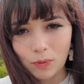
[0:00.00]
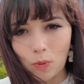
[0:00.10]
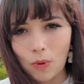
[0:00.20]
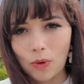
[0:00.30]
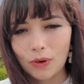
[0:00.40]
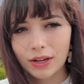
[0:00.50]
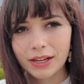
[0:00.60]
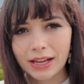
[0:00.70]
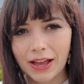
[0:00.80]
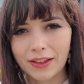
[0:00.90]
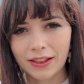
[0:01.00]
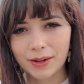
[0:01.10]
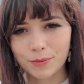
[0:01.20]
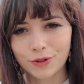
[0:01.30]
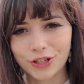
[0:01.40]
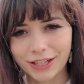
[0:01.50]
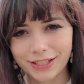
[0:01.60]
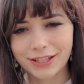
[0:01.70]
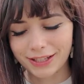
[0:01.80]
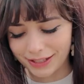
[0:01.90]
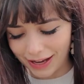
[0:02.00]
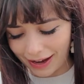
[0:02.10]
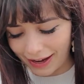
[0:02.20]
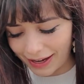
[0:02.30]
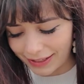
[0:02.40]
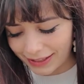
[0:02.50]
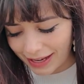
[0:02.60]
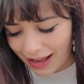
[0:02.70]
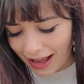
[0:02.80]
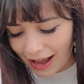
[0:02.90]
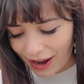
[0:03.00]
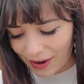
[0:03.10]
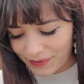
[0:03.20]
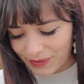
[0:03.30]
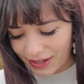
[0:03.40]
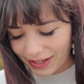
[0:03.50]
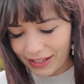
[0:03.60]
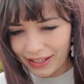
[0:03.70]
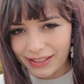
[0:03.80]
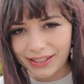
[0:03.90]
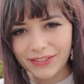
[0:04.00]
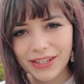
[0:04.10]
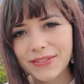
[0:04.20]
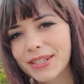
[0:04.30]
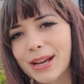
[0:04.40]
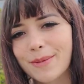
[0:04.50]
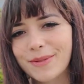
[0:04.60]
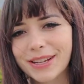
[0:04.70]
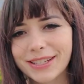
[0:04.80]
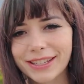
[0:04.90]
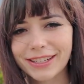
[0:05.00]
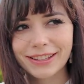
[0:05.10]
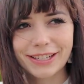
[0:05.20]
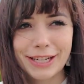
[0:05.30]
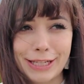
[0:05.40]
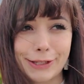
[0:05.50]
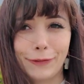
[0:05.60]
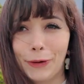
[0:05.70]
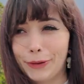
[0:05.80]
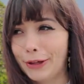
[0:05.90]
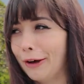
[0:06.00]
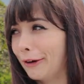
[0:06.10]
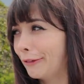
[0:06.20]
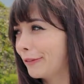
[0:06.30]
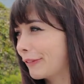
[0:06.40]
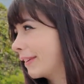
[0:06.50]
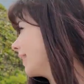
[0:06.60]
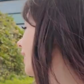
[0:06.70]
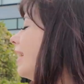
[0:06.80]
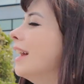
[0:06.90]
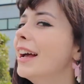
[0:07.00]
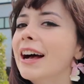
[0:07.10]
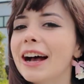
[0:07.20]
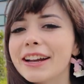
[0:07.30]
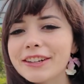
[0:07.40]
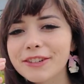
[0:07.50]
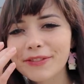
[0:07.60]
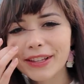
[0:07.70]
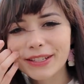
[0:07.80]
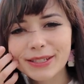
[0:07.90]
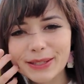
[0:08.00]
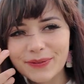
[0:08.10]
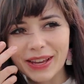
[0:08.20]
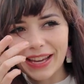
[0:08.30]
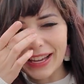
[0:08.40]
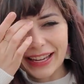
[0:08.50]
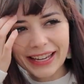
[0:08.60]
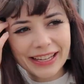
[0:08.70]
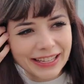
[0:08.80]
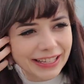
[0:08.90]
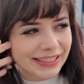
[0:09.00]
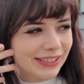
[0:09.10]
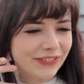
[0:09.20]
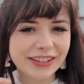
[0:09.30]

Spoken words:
walk and they're like mushing into the sides, sometimes a couple weeks later they just fall off. I don't know if that's just me. It's a